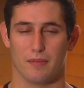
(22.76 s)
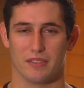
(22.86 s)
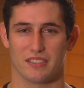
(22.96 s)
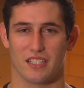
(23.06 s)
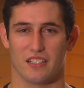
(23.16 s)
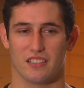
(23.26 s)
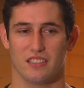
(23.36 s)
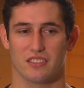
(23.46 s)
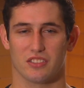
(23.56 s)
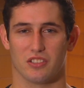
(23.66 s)
I'm a
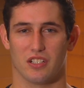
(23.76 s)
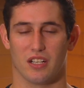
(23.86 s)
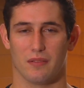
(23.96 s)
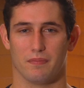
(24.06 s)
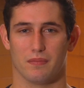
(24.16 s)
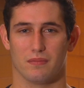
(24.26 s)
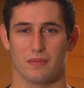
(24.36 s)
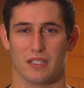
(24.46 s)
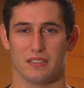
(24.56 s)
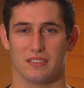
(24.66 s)
center, so uh,
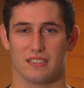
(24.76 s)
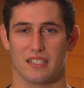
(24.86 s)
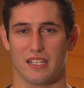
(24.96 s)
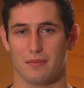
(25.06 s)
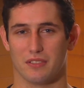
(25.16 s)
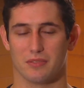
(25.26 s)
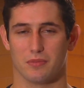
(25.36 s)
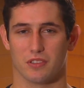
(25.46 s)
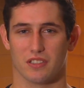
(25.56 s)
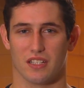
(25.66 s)
my game is more